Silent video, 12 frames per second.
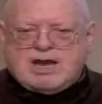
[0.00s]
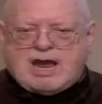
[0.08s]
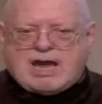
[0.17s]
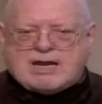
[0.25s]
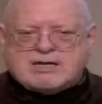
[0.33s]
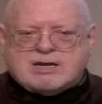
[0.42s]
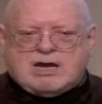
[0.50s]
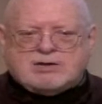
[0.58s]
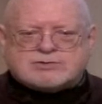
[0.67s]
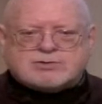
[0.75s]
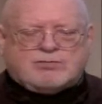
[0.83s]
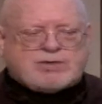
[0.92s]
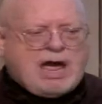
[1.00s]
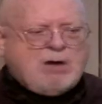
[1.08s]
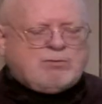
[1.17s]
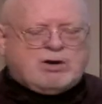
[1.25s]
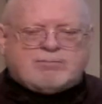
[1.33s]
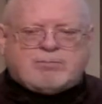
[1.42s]
And so
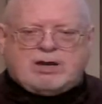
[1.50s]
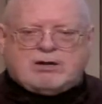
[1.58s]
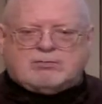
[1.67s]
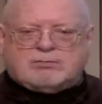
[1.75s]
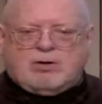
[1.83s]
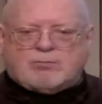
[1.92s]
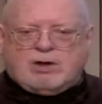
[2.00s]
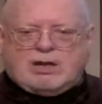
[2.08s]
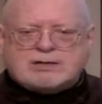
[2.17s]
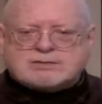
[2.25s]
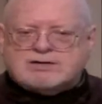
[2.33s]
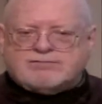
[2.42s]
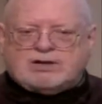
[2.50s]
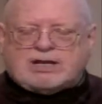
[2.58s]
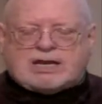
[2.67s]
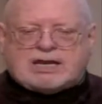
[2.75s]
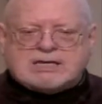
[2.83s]
that would have been a relatively